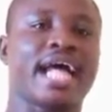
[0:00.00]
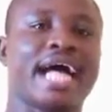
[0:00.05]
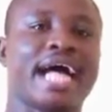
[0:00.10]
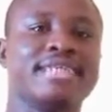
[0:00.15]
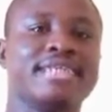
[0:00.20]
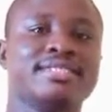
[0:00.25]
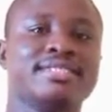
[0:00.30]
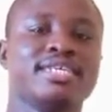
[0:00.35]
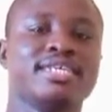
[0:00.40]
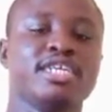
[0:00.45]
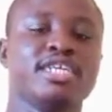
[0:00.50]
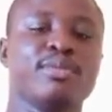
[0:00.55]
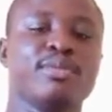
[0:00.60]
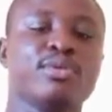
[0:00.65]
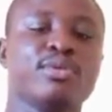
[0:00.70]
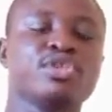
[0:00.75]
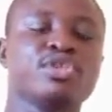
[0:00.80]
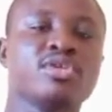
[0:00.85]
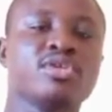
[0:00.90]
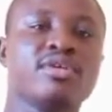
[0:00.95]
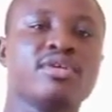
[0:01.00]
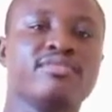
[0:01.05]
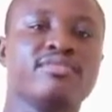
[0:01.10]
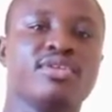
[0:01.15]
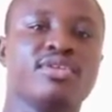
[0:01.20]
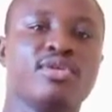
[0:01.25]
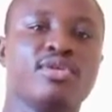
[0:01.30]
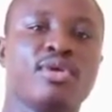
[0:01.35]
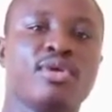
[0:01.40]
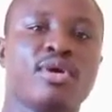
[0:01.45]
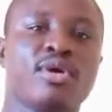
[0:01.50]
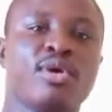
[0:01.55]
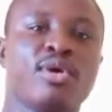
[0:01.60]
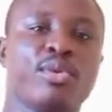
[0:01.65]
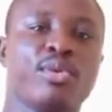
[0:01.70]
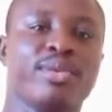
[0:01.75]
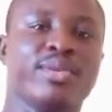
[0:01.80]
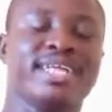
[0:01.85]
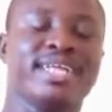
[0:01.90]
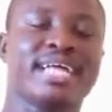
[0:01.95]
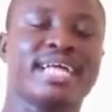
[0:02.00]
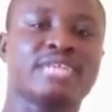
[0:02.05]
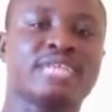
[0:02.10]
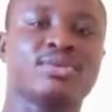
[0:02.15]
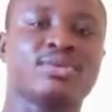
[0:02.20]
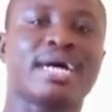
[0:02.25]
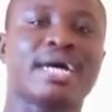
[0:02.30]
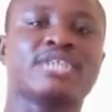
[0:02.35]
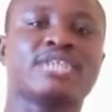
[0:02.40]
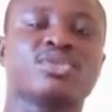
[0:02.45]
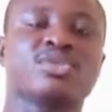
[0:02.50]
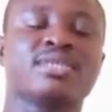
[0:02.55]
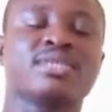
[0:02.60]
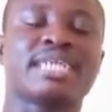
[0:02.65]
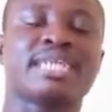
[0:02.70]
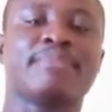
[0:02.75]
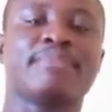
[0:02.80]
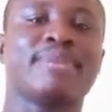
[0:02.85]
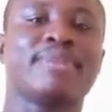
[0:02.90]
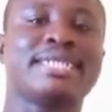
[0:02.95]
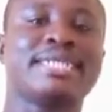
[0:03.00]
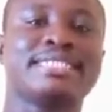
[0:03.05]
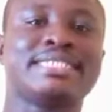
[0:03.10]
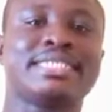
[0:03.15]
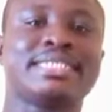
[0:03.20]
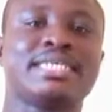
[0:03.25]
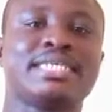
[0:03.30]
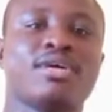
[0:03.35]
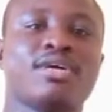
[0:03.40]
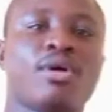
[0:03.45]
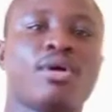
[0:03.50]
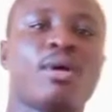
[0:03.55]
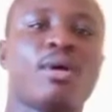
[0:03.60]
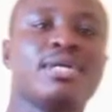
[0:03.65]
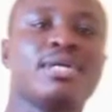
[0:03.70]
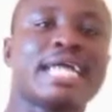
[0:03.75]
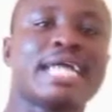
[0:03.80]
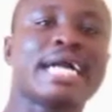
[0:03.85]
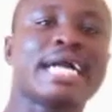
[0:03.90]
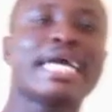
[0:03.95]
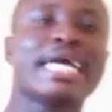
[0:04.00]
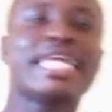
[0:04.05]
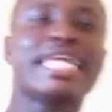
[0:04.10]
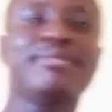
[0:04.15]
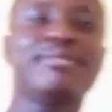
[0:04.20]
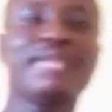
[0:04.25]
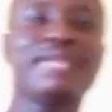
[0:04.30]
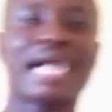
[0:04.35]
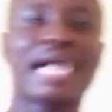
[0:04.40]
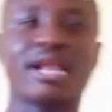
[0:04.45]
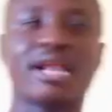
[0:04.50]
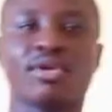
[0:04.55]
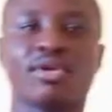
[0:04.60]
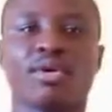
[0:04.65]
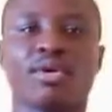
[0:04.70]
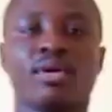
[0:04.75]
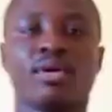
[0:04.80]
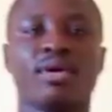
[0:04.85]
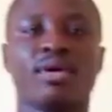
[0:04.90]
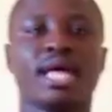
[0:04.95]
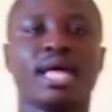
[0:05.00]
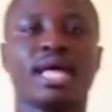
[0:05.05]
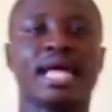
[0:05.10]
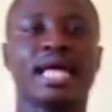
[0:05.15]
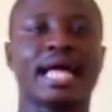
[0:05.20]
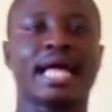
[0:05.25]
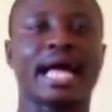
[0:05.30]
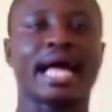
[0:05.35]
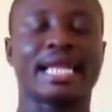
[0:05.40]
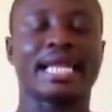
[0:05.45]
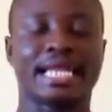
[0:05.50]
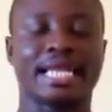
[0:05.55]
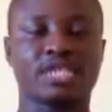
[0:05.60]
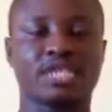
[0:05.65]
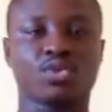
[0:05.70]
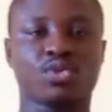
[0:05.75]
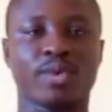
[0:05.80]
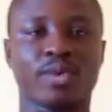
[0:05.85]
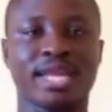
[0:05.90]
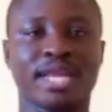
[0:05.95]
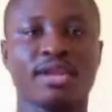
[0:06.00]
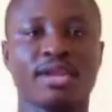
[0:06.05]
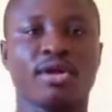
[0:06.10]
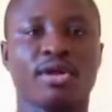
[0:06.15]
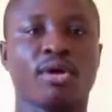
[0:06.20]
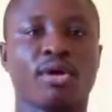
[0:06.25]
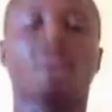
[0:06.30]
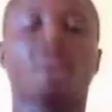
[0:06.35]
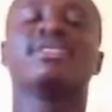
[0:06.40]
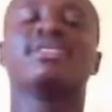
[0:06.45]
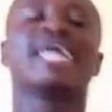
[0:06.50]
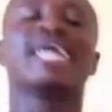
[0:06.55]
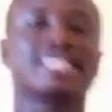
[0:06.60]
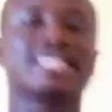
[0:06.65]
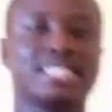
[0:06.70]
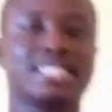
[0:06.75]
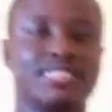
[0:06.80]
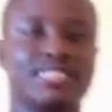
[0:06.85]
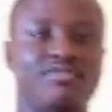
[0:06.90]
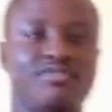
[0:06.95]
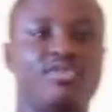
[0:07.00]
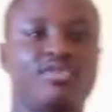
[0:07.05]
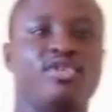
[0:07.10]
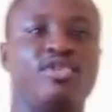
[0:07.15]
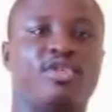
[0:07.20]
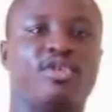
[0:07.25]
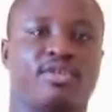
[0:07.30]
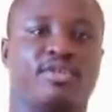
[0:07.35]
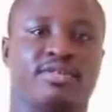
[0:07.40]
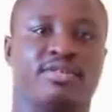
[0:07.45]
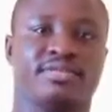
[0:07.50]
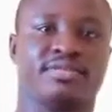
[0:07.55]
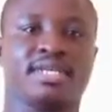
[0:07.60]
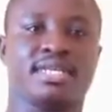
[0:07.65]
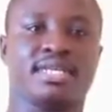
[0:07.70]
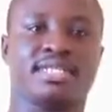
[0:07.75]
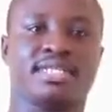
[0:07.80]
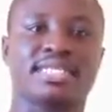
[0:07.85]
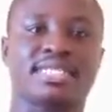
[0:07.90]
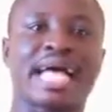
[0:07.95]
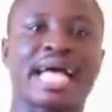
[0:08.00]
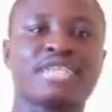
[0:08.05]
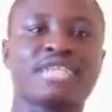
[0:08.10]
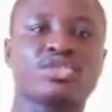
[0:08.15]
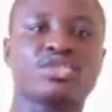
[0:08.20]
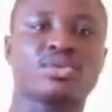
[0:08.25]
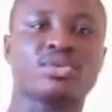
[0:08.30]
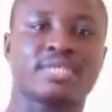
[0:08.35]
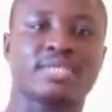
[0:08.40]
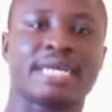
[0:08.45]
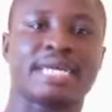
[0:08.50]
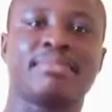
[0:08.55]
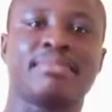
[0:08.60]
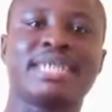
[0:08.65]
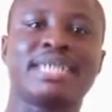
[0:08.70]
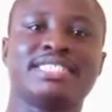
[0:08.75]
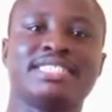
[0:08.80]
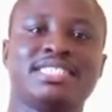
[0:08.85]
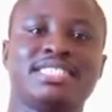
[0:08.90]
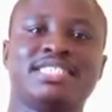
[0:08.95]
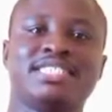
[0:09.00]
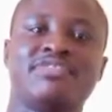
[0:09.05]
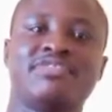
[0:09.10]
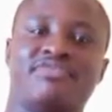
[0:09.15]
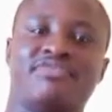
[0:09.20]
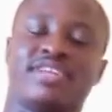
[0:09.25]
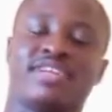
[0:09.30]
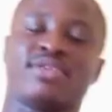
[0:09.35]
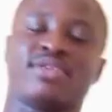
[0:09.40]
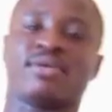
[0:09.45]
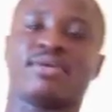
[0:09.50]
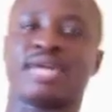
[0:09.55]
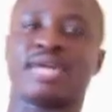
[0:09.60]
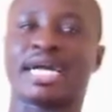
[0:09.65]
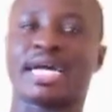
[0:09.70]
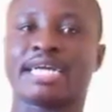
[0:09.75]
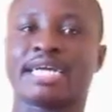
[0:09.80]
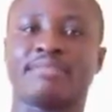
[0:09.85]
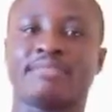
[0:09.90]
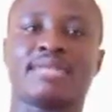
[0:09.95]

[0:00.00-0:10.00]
and the position of the law with regards to assault and battery under criminal law and as well under civil law. Is assault and battery different under